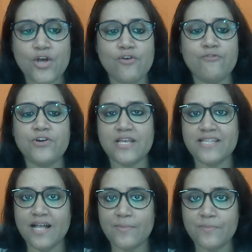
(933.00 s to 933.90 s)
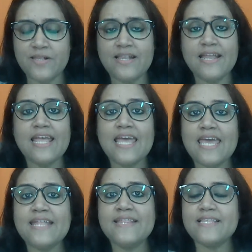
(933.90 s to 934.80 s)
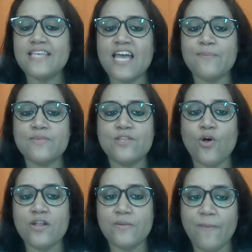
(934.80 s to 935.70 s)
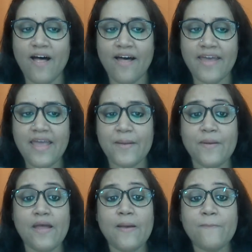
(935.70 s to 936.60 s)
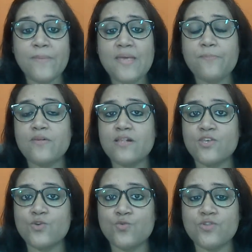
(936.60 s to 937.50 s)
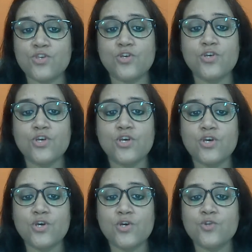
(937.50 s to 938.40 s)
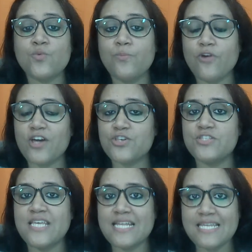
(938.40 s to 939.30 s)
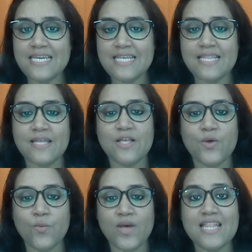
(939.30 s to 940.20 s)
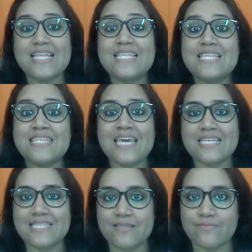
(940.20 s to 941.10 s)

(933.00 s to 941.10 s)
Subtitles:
For example, in the times gone by, people used to brush their teeth with sticks.